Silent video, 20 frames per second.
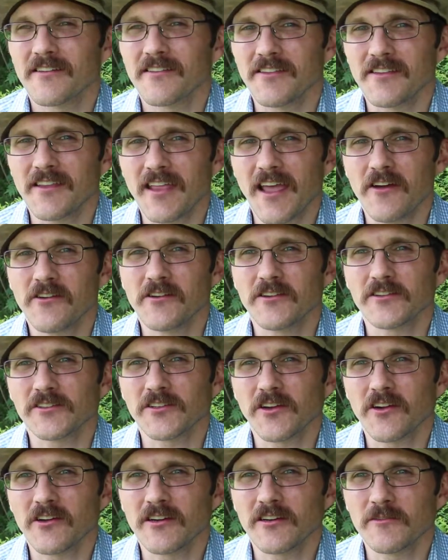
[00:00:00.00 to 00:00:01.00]
the town has
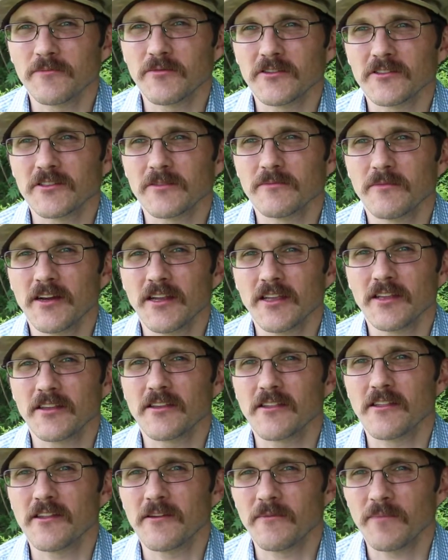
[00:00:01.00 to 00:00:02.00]
started to put some money
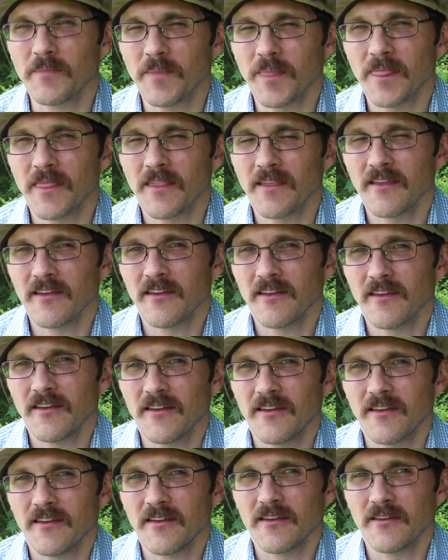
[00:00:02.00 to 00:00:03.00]
into them,
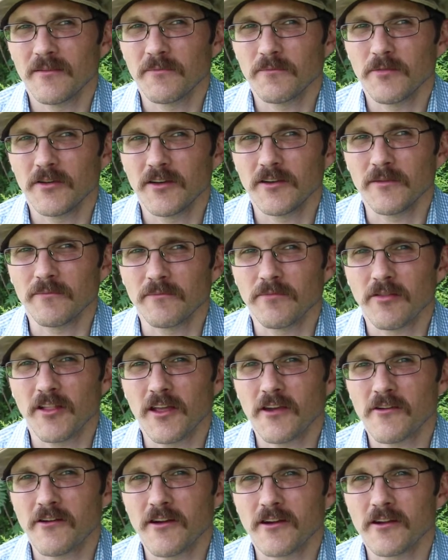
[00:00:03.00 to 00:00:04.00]
put in
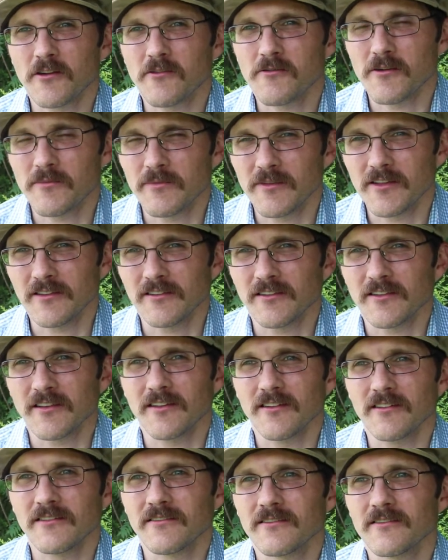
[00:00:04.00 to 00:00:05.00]
playground equipment
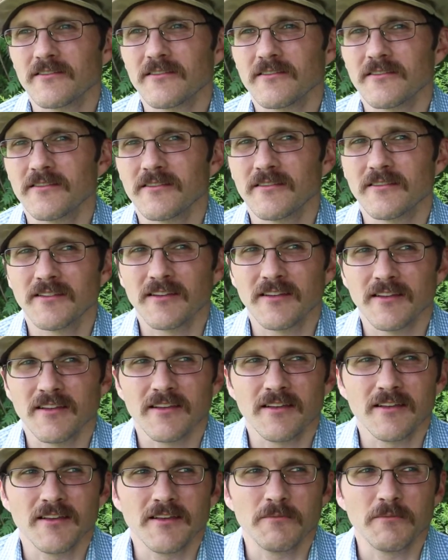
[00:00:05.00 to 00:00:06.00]
and
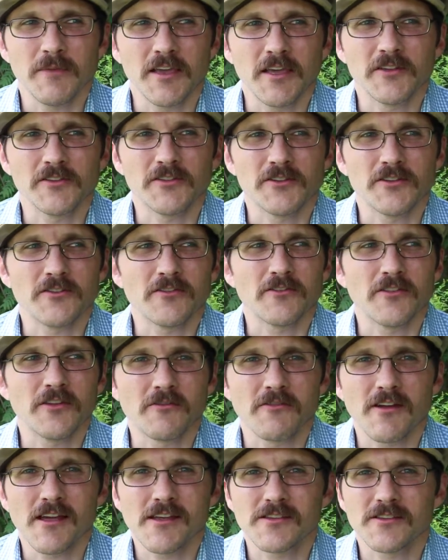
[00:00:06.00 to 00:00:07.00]
making sure the
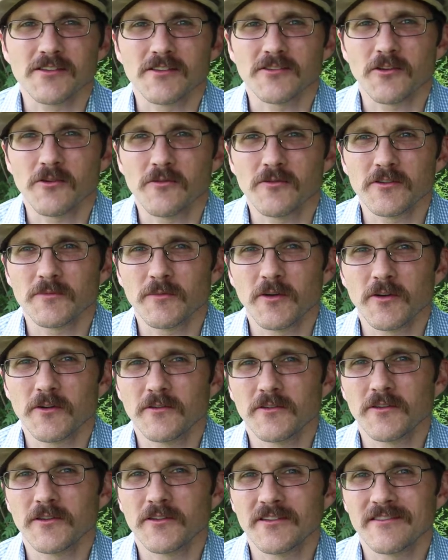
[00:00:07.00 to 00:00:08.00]
grass is always
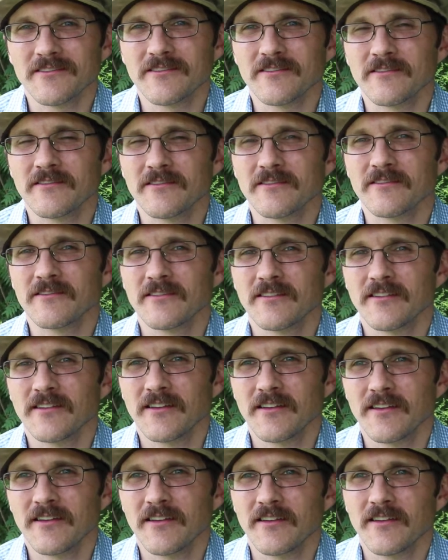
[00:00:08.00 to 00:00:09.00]
mowed.
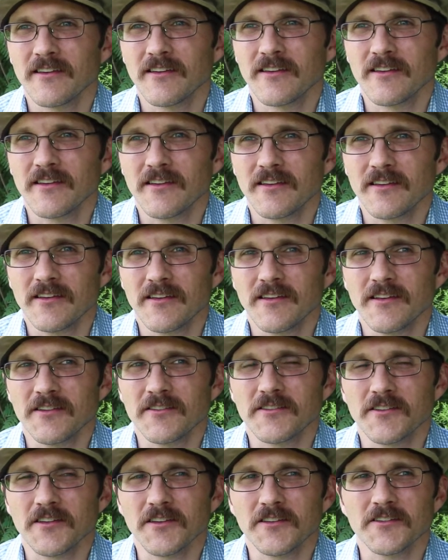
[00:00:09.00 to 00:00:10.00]

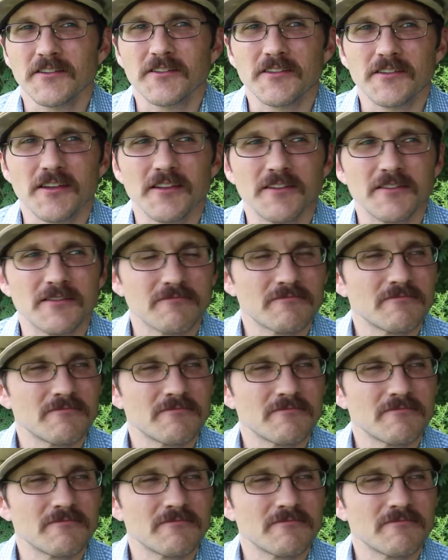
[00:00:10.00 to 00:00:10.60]
It's nice that